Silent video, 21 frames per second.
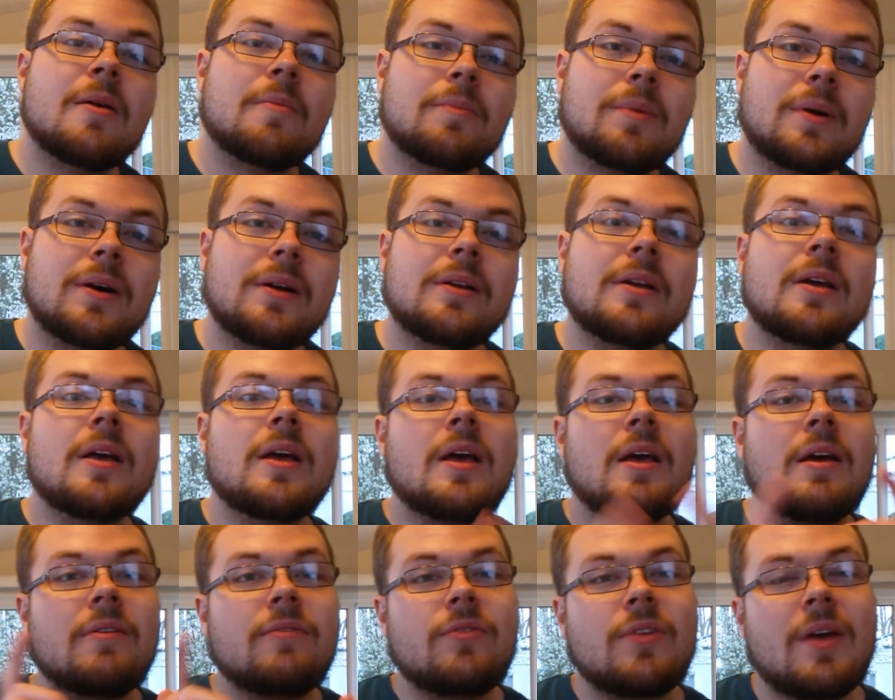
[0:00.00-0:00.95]
But
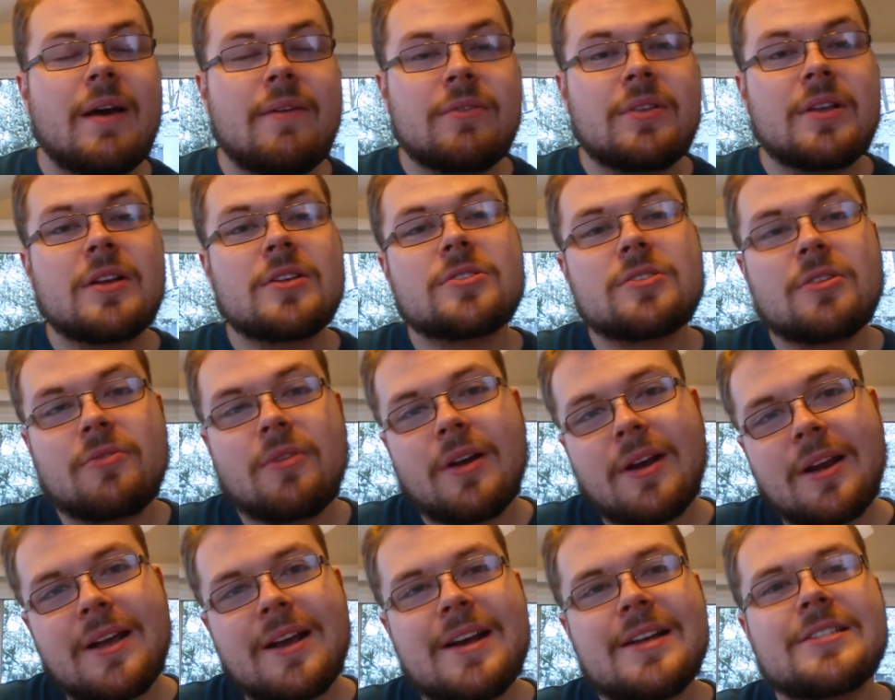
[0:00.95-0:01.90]
if you haven't done so
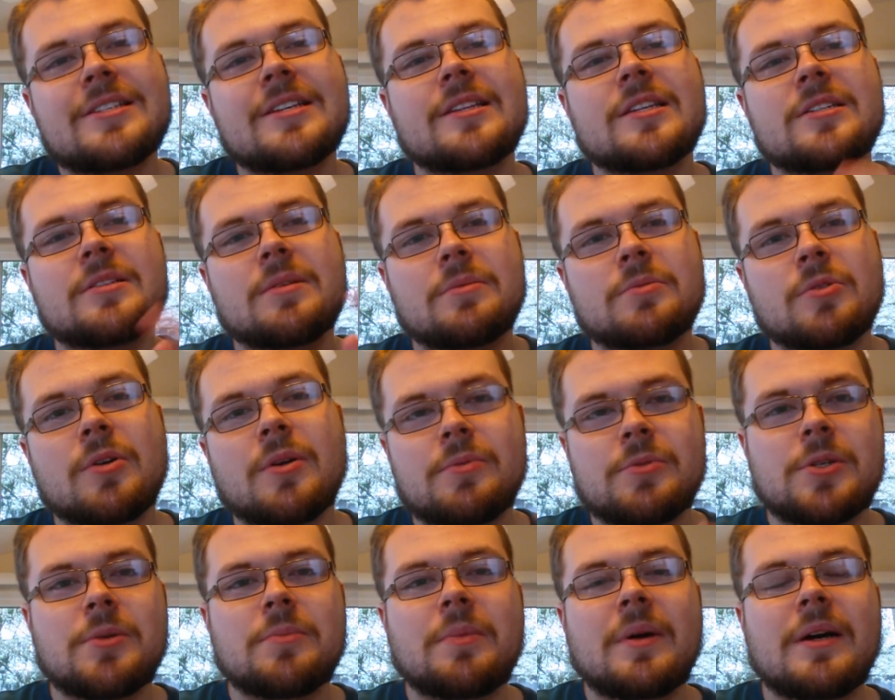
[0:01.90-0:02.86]
already, guys, hit the
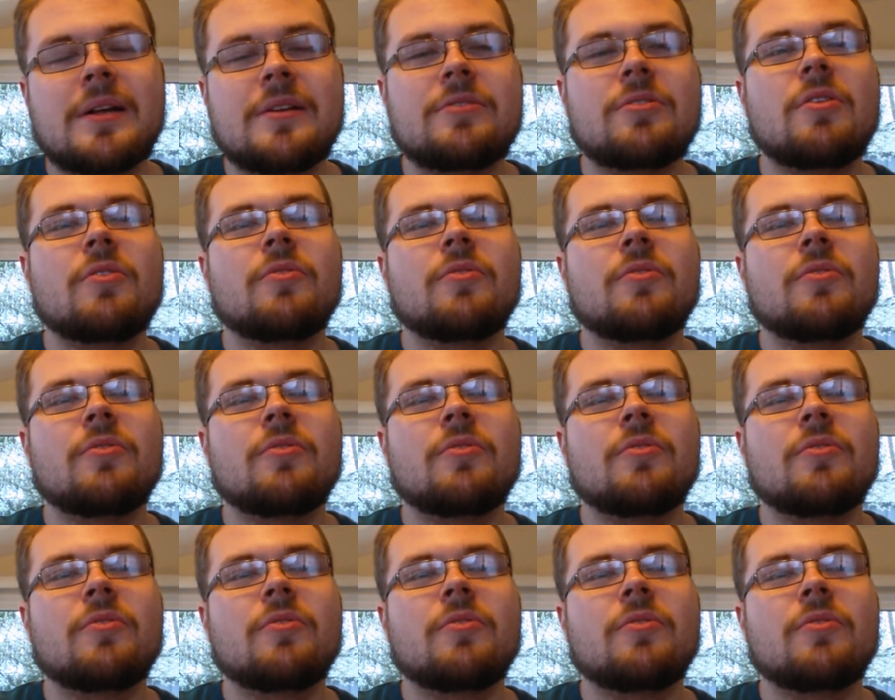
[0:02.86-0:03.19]
subscription button,